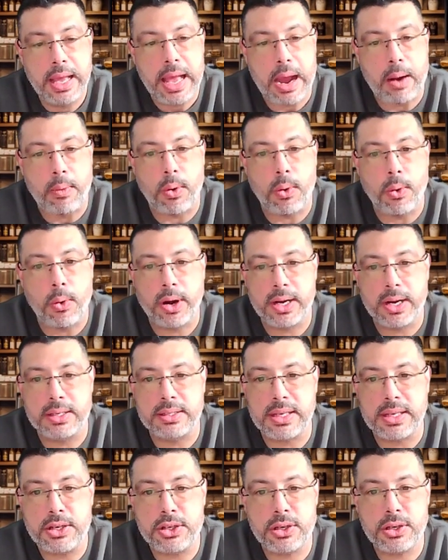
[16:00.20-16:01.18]
our
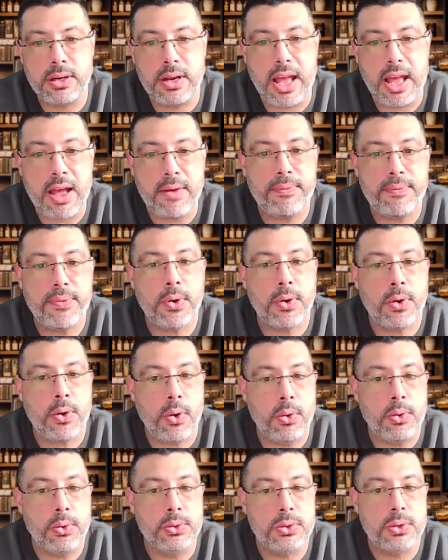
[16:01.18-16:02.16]
organization, effort
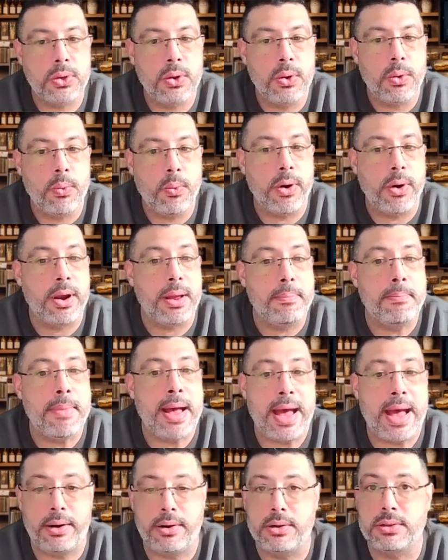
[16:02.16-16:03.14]
goes where it
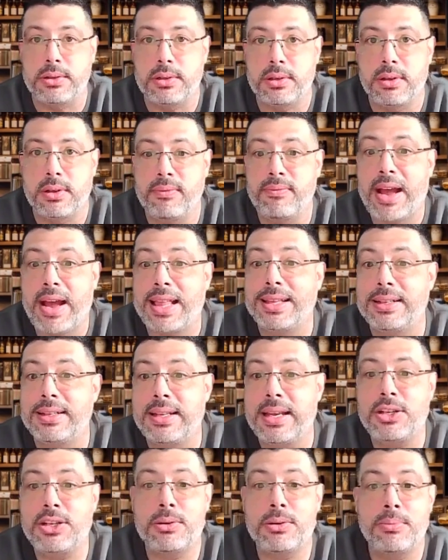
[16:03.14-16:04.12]
matters.
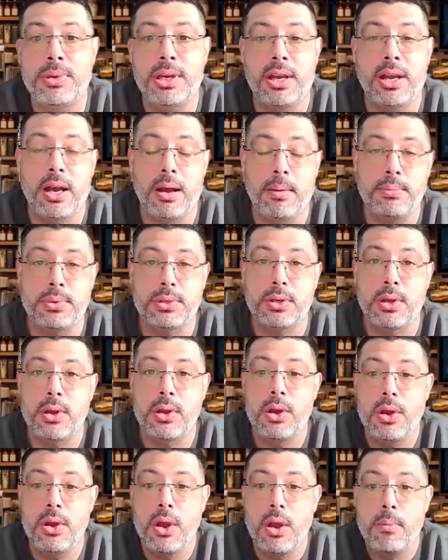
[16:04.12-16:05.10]
Validation becomes
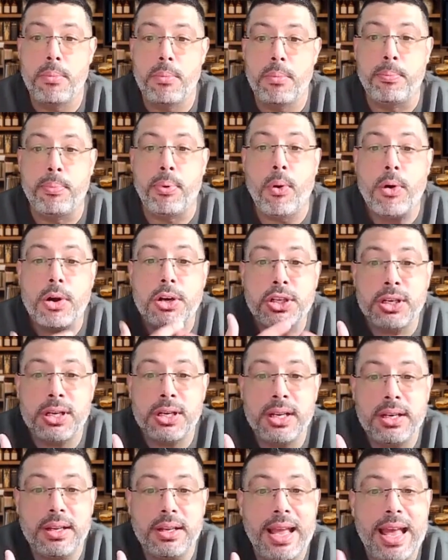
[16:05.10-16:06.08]

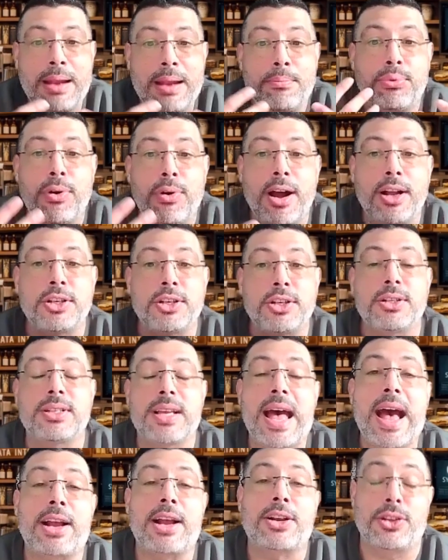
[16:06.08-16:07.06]
proportionate and projects
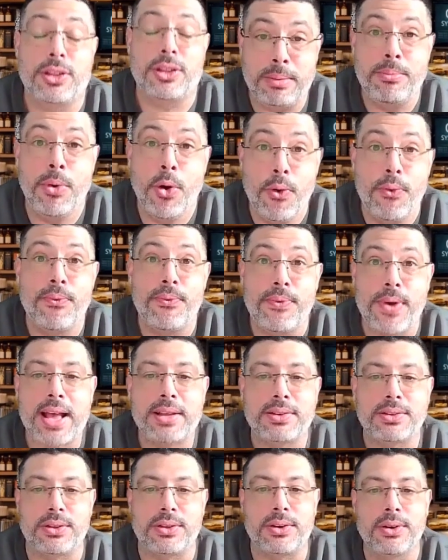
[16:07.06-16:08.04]
actually move
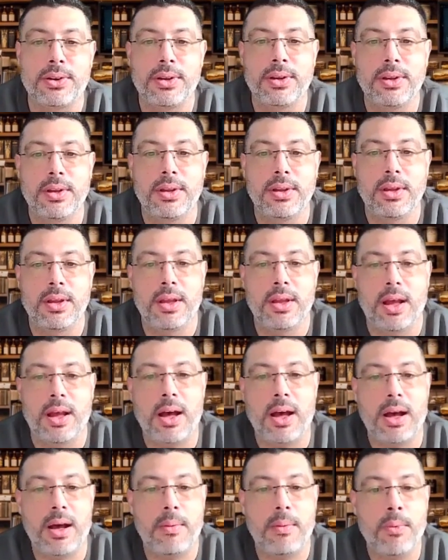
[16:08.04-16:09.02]
faster.
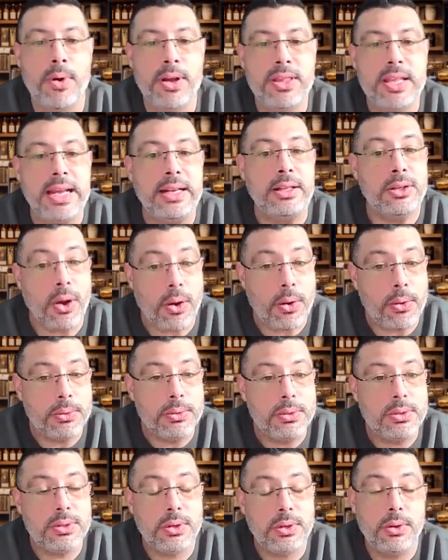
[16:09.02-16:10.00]
When they
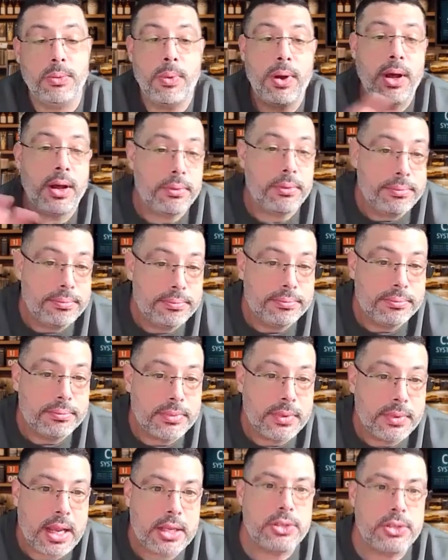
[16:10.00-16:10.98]
don't, well,
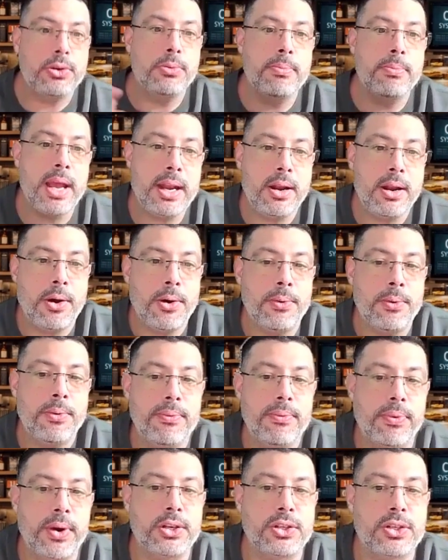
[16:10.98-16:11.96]
as you may know,
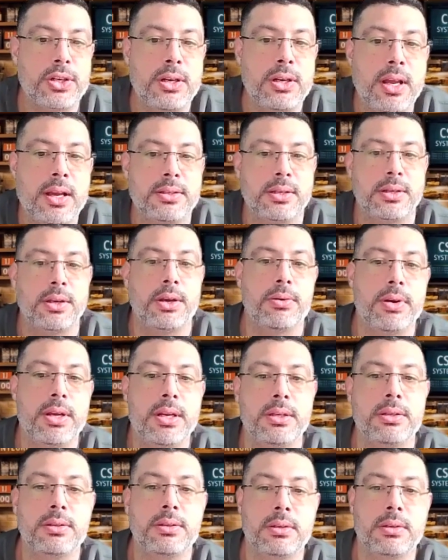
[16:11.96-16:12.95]
friction does
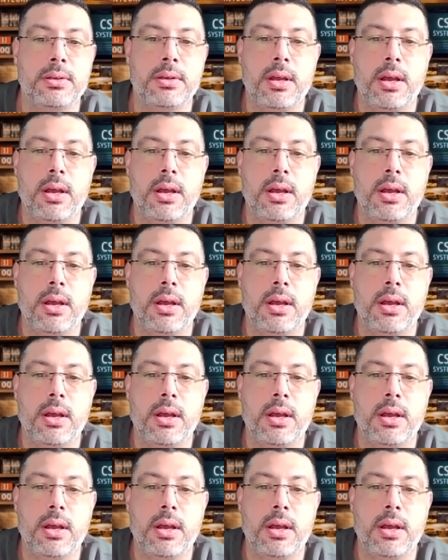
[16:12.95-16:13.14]
increase,